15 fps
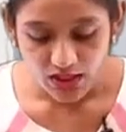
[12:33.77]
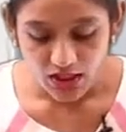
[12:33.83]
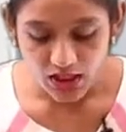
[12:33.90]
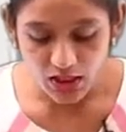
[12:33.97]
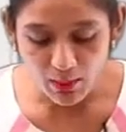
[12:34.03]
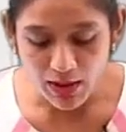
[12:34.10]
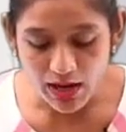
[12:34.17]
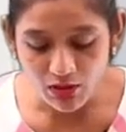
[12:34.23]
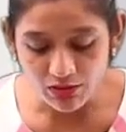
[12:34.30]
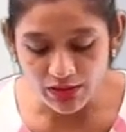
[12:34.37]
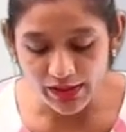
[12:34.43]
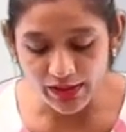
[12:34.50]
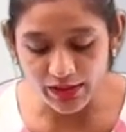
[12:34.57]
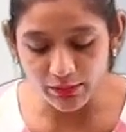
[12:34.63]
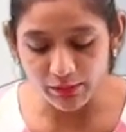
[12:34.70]

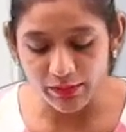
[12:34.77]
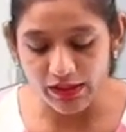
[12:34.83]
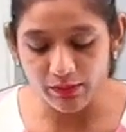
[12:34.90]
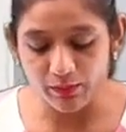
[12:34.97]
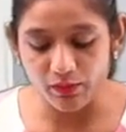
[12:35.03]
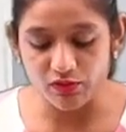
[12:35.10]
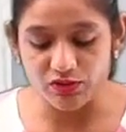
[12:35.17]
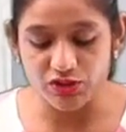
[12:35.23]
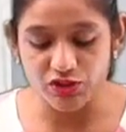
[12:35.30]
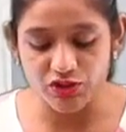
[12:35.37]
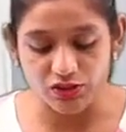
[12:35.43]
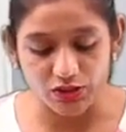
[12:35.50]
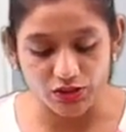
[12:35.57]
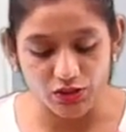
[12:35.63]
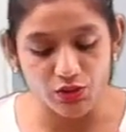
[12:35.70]
about its mean
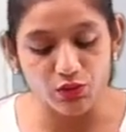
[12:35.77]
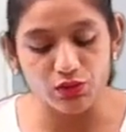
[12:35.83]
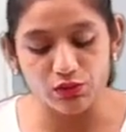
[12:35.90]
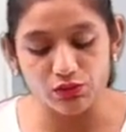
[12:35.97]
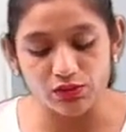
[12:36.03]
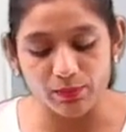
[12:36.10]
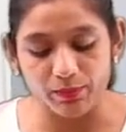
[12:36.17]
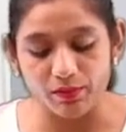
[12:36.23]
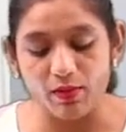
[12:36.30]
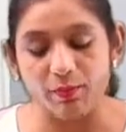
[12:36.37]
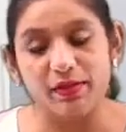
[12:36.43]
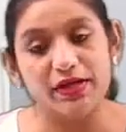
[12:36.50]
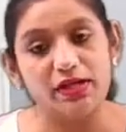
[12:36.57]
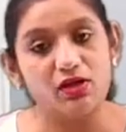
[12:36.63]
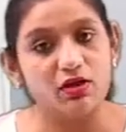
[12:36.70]
position due to the
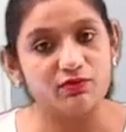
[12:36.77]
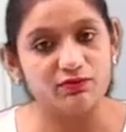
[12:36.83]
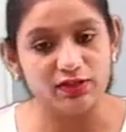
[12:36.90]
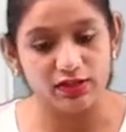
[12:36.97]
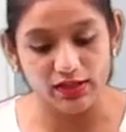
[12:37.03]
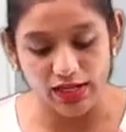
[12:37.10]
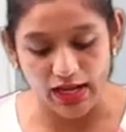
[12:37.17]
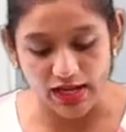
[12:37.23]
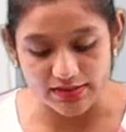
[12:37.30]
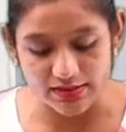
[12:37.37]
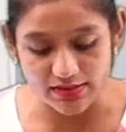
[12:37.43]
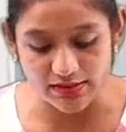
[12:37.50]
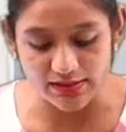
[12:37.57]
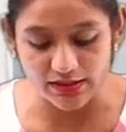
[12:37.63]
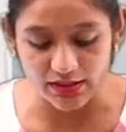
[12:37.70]
property of the
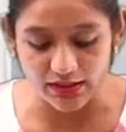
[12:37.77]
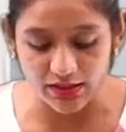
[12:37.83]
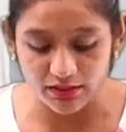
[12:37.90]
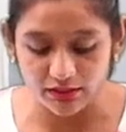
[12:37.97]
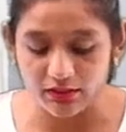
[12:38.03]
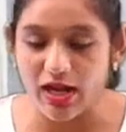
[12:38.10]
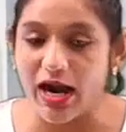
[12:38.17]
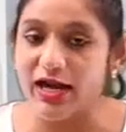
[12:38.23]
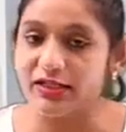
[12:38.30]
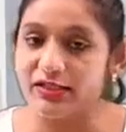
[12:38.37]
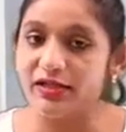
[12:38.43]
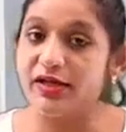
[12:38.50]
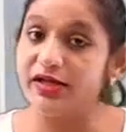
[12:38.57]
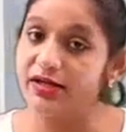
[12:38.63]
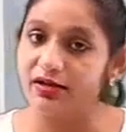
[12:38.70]
elasticity and
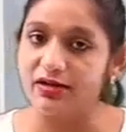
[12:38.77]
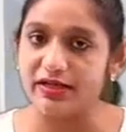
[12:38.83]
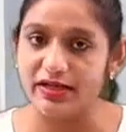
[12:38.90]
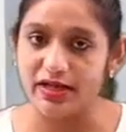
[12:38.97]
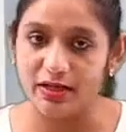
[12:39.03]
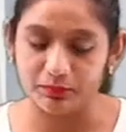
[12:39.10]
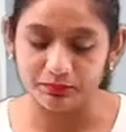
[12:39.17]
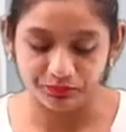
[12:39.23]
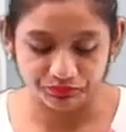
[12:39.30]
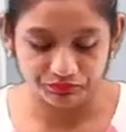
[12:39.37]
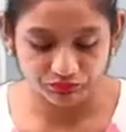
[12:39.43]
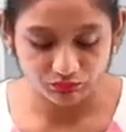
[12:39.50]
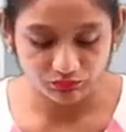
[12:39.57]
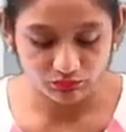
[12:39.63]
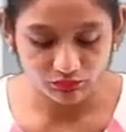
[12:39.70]
the inertia.
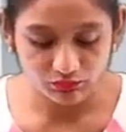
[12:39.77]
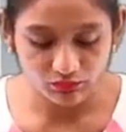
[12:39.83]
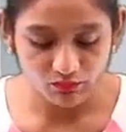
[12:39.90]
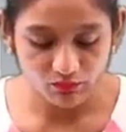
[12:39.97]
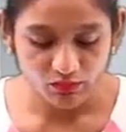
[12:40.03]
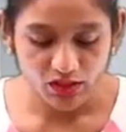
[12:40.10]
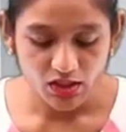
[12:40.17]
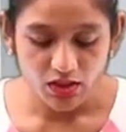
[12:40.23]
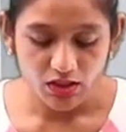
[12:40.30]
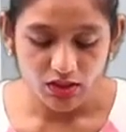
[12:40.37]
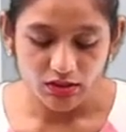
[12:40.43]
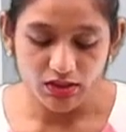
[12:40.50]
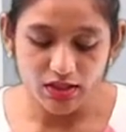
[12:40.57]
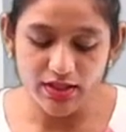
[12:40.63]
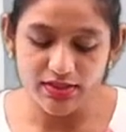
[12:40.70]

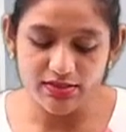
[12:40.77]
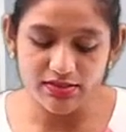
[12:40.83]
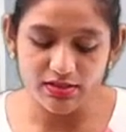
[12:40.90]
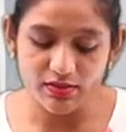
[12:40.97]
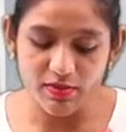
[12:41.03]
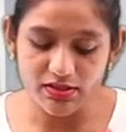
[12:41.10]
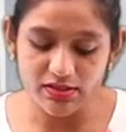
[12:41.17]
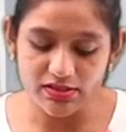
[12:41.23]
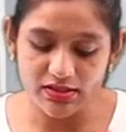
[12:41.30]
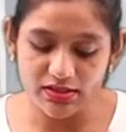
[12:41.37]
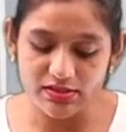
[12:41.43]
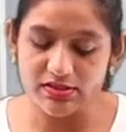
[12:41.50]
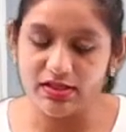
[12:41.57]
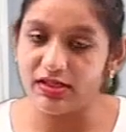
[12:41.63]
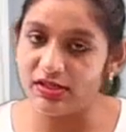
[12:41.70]
The
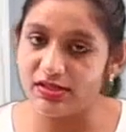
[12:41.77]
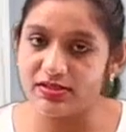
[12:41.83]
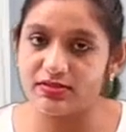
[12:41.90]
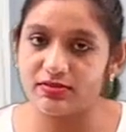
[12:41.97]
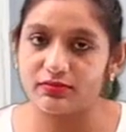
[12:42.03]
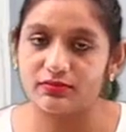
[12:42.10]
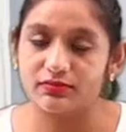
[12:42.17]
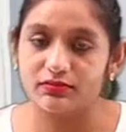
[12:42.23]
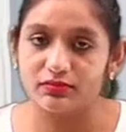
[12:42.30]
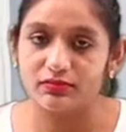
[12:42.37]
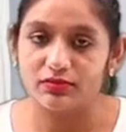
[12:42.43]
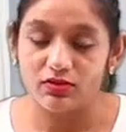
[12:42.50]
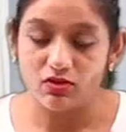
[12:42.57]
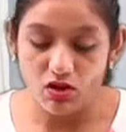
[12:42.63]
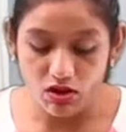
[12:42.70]
disturbance is
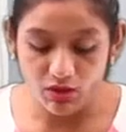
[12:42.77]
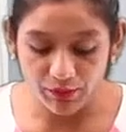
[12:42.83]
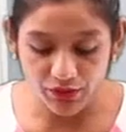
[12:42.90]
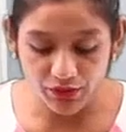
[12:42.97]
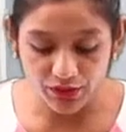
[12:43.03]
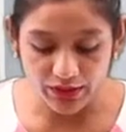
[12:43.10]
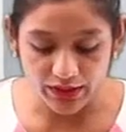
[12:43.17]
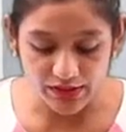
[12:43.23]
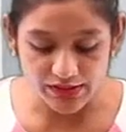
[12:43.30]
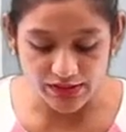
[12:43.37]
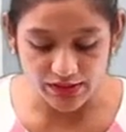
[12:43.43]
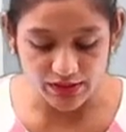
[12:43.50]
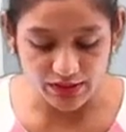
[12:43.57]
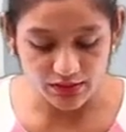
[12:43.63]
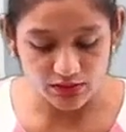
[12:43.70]

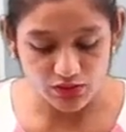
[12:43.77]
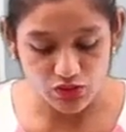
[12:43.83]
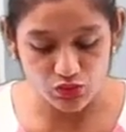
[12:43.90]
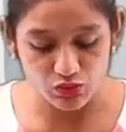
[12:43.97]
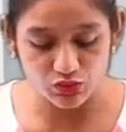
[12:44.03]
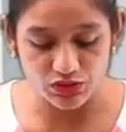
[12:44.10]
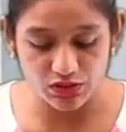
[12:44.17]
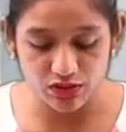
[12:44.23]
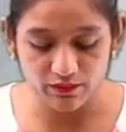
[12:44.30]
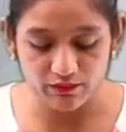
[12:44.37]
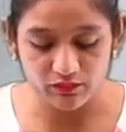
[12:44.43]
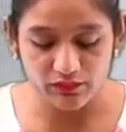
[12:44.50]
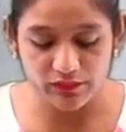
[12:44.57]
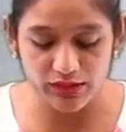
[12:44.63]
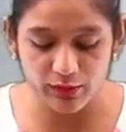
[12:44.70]
communicated to the
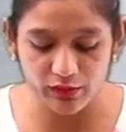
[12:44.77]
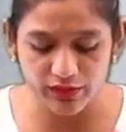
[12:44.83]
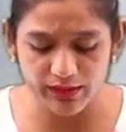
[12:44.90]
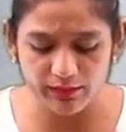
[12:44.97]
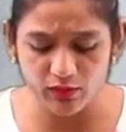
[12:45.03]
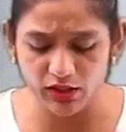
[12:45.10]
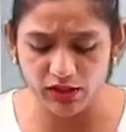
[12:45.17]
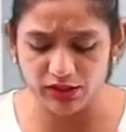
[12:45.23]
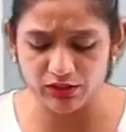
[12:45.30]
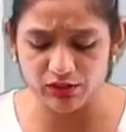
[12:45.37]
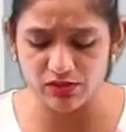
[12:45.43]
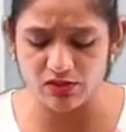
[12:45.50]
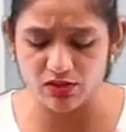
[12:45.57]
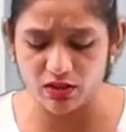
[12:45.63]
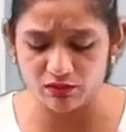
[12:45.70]
neighboring
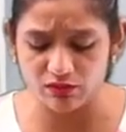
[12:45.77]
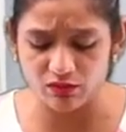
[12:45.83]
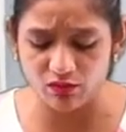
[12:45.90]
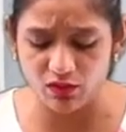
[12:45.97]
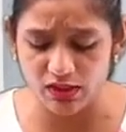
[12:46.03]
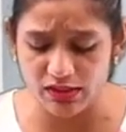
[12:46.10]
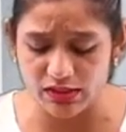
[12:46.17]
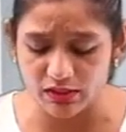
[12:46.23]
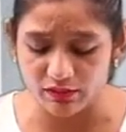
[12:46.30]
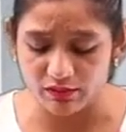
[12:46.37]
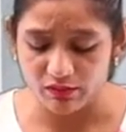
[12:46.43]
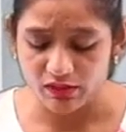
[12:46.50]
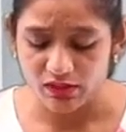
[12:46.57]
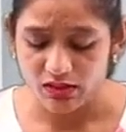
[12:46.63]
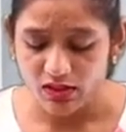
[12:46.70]
molecules of the water,
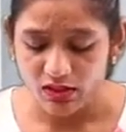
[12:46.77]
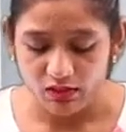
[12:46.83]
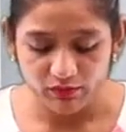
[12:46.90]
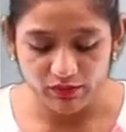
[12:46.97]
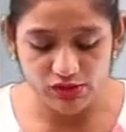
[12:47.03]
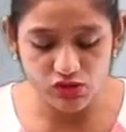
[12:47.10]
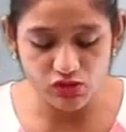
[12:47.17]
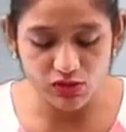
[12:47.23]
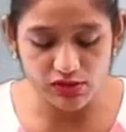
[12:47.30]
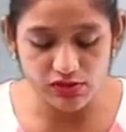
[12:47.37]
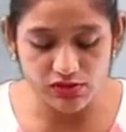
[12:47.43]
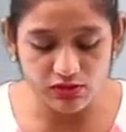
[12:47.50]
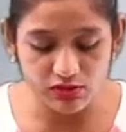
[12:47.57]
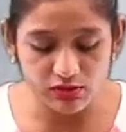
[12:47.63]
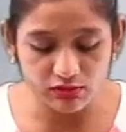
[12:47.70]
which
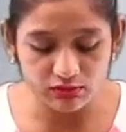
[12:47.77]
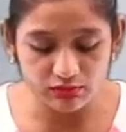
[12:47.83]
also